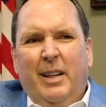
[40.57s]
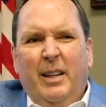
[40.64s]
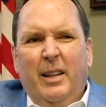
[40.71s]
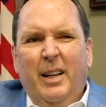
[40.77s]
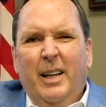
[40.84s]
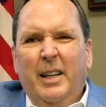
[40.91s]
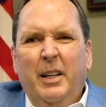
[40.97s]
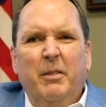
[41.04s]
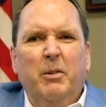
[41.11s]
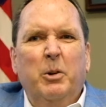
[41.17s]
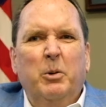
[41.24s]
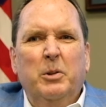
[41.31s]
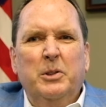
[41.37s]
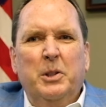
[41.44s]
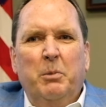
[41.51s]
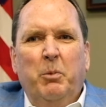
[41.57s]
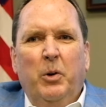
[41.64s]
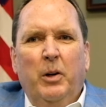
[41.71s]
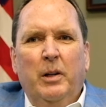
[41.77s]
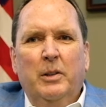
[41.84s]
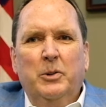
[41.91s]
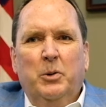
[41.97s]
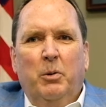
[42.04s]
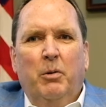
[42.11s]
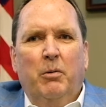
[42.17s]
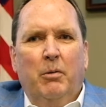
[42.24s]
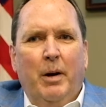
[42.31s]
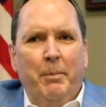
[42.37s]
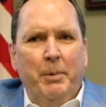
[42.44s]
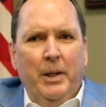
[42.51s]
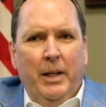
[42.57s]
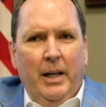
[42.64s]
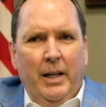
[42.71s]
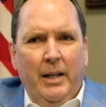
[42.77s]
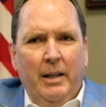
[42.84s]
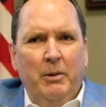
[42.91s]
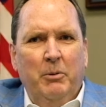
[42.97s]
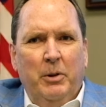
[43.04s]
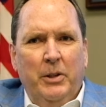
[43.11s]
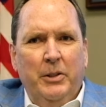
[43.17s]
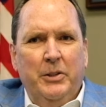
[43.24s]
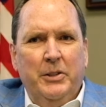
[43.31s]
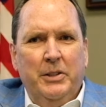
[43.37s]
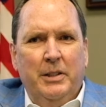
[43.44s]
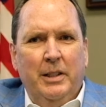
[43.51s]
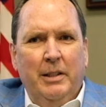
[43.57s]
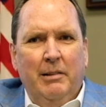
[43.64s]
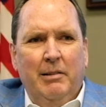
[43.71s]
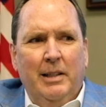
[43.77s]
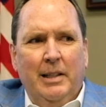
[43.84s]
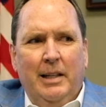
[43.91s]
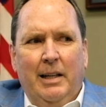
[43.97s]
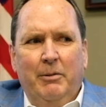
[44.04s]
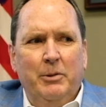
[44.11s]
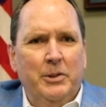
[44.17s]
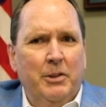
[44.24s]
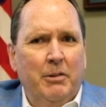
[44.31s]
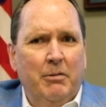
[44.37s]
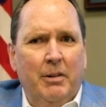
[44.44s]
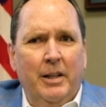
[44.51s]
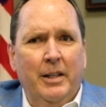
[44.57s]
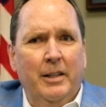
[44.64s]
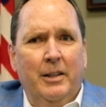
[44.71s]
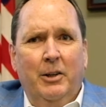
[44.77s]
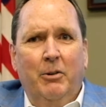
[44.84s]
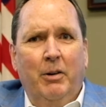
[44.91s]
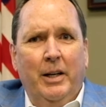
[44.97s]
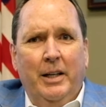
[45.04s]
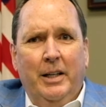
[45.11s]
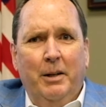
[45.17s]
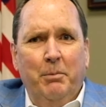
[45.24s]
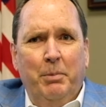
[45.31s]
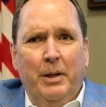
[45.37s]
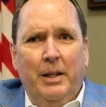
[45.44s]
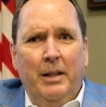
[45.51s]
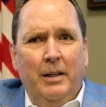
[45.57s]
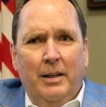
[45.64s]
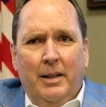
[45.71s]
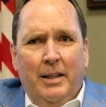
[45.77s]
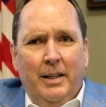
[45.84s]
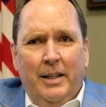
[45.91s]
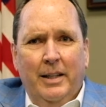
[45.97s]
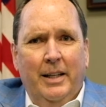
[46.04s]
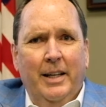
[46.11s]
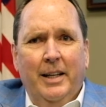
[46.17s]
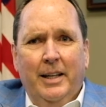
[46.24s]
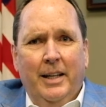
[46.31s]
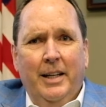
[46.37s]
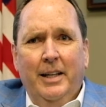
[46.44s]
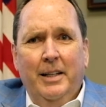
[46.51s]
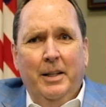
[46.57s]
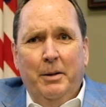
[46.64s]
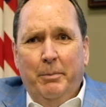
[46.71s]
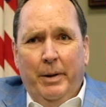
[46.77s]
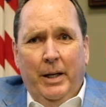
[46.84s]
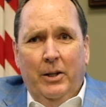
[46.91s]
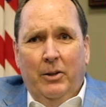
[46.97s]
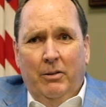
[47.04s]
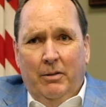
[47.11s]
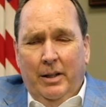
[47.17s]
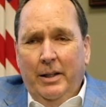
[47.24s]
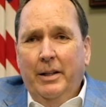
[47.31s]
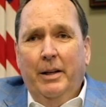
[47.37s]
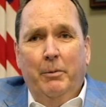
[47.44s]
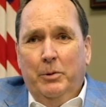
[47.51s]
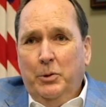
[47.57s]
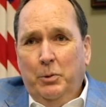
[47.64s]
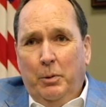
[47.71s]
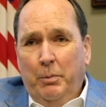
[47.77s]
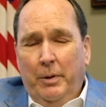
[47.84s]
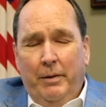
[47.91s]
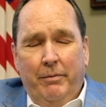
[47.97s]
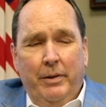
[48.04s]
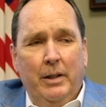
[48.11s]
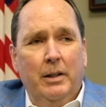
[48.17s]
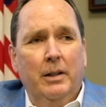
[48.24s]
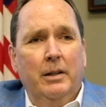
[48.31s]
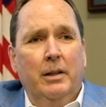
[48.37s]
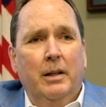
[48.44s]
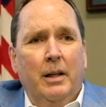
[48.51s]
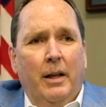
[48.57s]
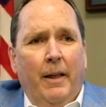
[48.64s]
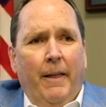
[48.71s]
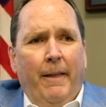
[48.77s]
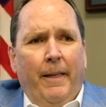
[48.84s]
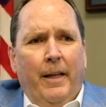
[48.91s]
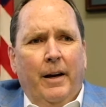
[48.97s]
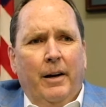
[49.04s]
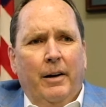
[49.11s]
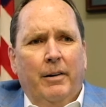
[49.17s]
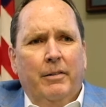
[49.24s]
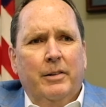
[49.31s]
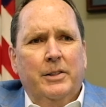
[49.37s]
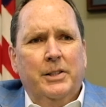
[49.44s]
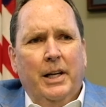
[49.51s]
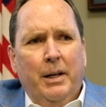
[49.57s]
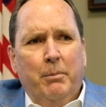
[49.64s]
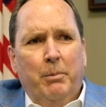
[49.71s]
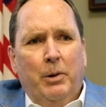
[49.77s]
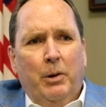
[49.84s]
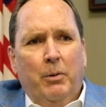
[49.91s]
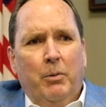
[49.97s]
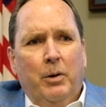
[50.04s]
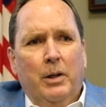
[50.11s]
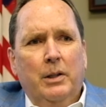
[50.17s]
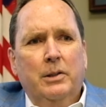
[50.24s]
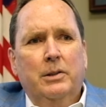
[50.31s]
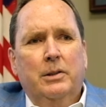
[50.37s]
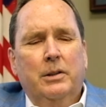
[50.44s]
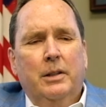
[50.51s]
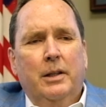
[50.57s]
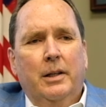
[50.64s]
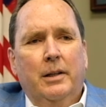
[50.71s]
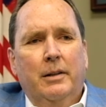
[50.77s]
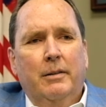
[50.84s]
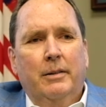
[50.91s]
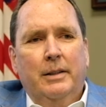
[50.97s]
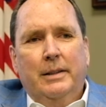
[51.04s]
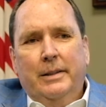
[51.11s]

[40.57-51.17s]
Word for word: the idea of going somewhere and sort of replicating what you just did, you're like, I was already at a great company. It can't get any better, right? Mm-hmm. And that was sort of my feeling. Uh, the second part was uh,